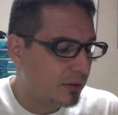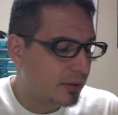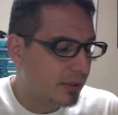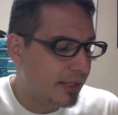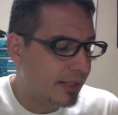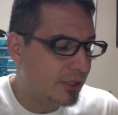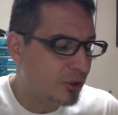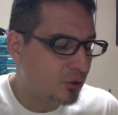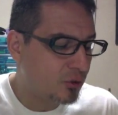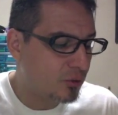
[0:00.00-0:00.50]

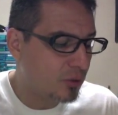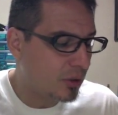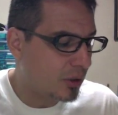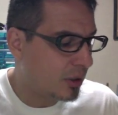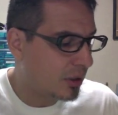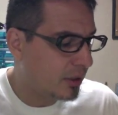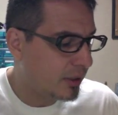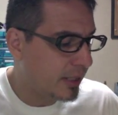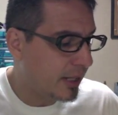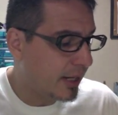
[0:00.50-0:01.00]

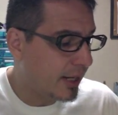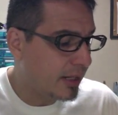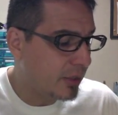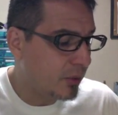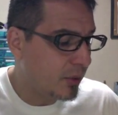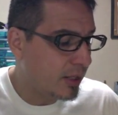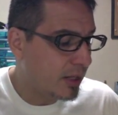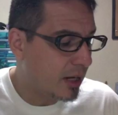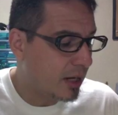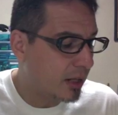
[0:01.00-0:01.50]

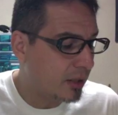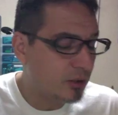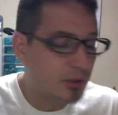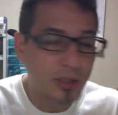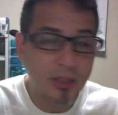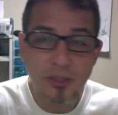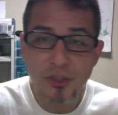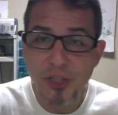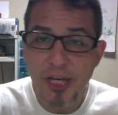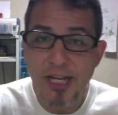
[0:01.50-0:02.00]
Anyway,
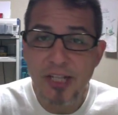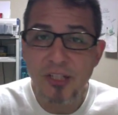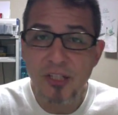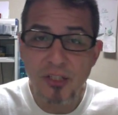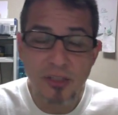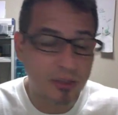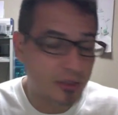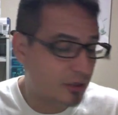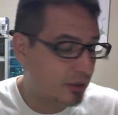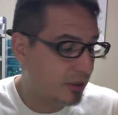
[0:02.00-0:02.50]

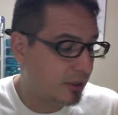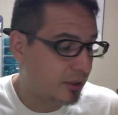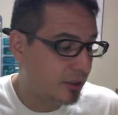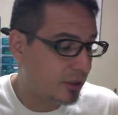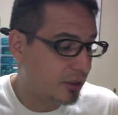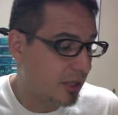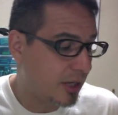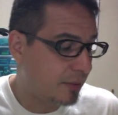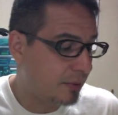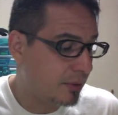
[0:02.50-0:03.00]
adjacent is
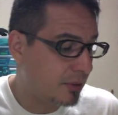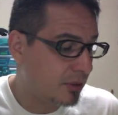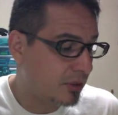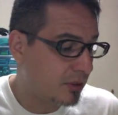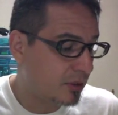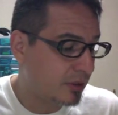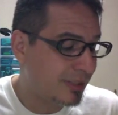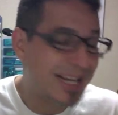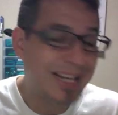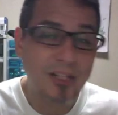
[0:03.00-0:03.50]
the same
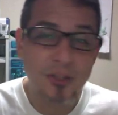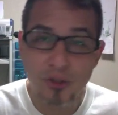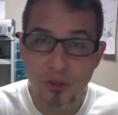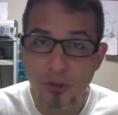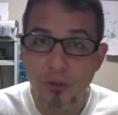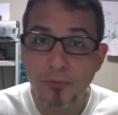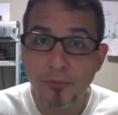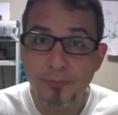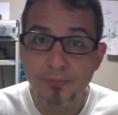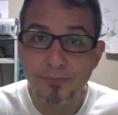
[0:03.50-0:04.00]
as next
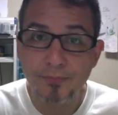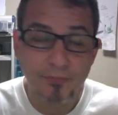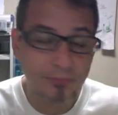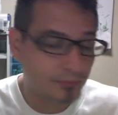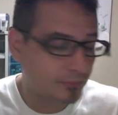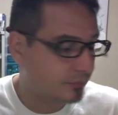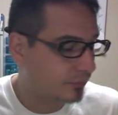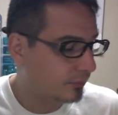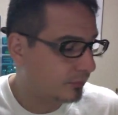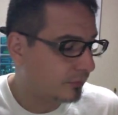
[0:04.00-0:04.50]
to.
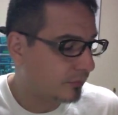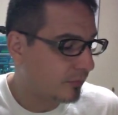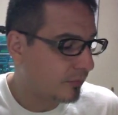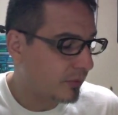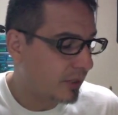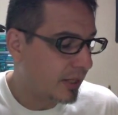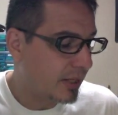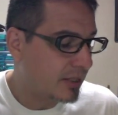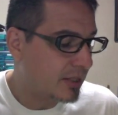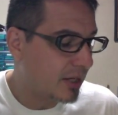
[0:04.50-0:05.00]

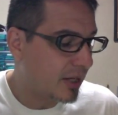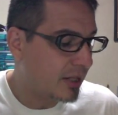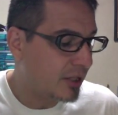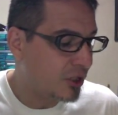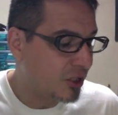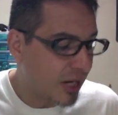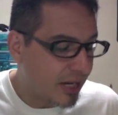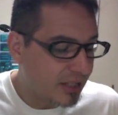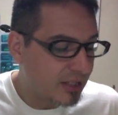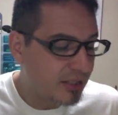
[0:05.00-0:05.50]
It's
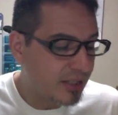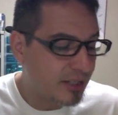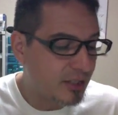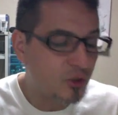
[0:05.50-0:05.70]
adjacent.